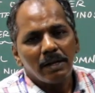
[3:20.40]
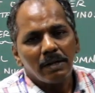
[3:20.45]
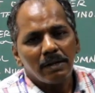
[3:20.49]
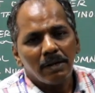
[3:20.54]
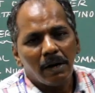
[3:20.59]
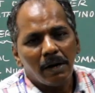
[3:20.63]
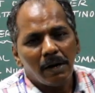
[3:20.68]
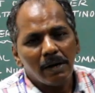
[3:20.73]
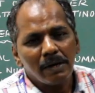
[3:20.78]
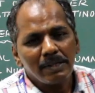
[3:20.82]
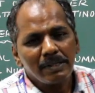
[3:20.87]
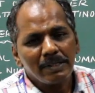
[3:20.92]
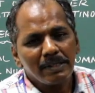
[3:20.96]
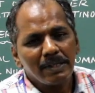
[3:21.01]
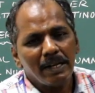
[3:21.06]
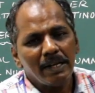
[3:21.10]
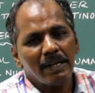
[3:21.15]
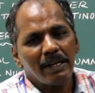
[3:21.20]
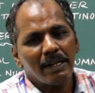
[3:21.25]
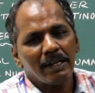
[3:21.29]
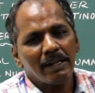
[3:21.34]

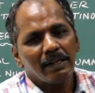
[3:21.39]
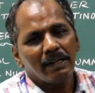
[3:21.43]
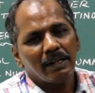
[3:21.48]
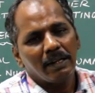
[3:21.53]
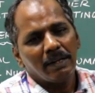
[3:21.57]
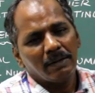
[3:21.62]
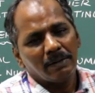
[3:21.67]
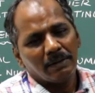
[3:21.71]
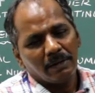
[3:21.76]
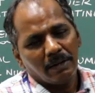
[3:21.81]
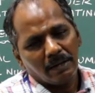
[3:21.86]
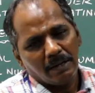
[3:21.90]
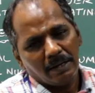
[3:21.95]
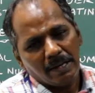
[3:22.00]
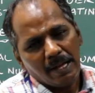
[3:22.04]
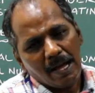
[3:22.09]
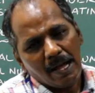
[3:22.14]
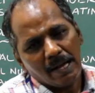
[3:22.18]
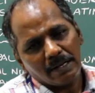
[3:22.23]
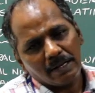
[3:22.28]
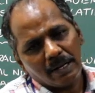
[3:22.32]
dorsal
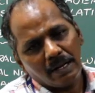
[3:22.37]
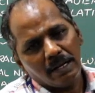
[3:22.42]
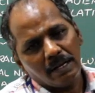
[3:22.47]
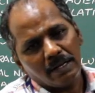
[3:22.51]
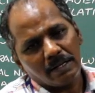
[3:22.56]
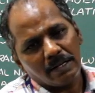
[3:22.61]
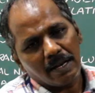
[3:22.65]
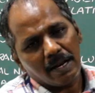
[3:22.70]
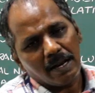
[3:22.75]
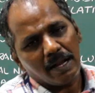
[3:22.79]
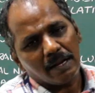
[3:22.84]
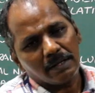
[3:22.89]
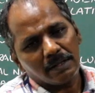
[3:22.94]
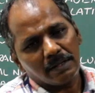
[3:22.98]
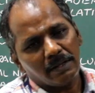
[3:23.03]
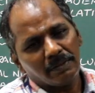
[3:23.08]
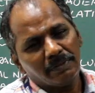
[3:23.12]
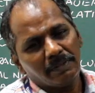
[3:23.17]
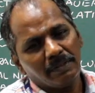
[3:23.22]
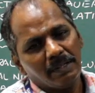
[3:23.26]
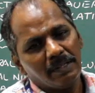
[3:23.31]
lateral tract
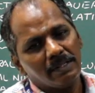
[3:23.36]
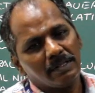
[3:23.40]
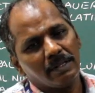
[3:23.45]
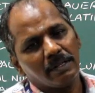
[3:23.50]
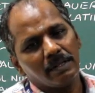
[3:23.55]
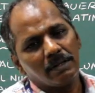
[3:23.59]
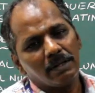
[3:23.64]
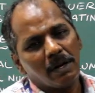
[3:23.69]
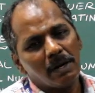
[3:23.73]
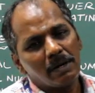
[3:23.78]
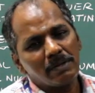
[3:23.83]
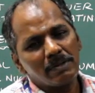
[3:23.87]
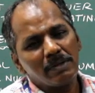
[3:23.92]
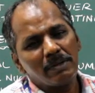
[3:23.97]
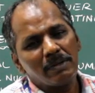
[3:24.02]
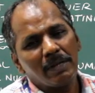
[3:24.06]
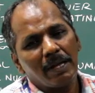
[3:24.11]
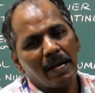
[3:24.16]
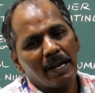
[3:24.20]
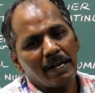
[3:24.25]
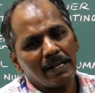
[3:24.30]
of leisure.
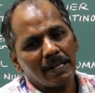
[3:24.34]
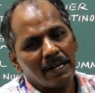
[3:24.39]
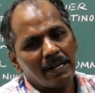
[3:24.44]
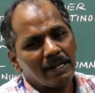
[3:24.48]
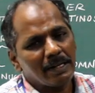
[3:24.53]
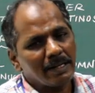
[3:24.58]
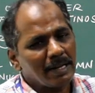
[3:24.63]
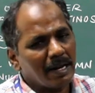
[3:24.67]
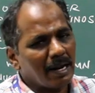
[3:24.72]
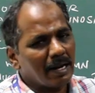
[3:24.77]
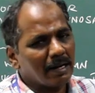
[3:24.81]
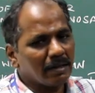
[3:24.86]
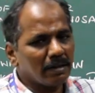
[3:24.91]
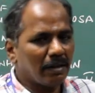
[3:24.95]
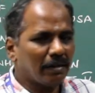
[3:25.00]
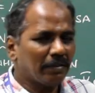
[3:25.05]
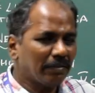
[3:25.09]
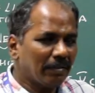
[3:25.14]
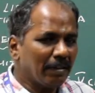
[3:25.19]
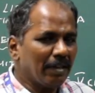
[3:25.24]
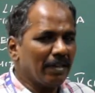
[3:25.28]
Dorsolateral tract
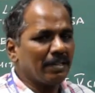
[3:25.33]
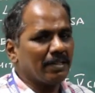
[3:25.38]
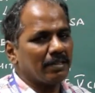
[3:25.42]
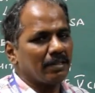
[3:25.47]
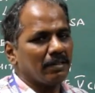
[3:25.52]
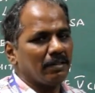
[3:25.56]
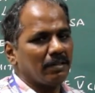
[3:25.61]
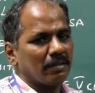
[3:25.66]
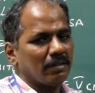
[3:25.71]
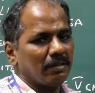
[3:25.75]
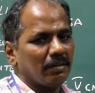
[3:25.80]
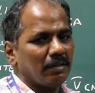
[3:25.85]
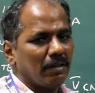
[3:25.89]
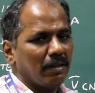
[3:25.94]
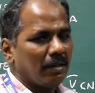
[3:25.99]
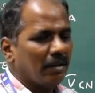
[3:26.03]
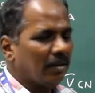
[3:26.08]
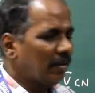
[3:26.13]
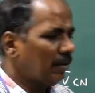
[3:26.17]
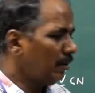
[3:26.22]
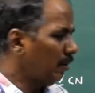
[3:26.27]
of leisure.
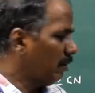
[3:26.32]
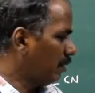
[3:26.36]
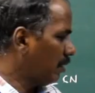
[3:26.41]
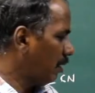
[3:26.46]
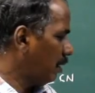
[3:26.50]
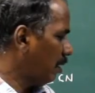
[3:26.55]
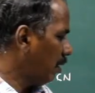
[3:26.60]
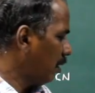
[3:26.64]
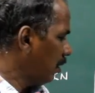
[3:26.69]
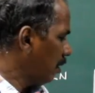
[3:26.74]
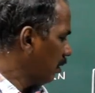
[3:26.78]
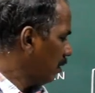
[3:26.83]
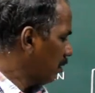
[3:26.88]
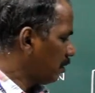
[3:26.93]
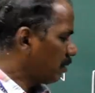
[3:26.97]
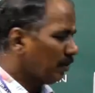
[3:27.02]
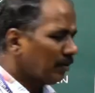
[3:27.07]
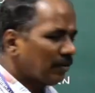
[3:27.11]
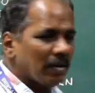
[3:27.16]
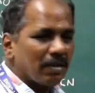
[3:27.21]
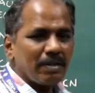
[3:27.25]
Okay.
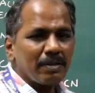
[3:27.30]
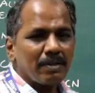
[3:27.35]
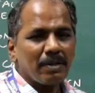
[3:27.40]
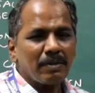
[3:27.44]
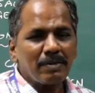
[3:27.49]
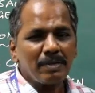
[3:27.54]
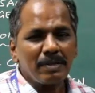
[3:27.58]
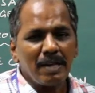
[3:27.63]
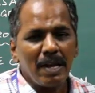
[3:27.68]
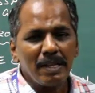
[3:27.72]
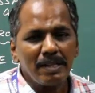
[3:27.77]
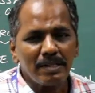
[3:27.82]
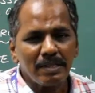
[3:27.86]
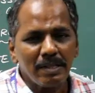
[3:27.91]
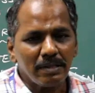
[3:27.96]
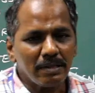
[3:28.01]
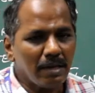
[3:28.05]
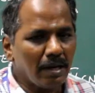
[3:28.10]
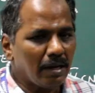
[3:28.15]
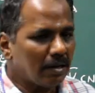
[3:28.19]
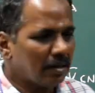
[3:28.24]
So what is
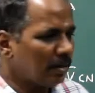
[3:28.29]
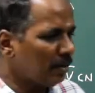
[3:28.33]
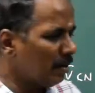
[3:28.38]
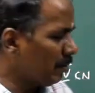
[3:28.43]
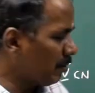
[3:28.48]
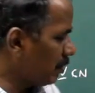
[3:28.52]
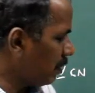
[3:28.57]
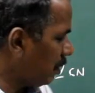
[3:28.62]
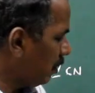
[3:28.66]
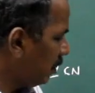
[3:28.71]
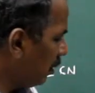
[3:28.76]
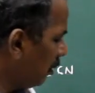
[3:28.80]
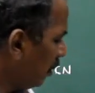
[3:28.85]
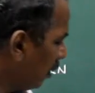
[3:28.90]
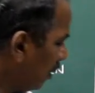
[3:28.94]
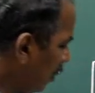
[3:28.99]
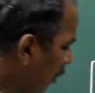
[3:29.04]
substantia gelatinosa?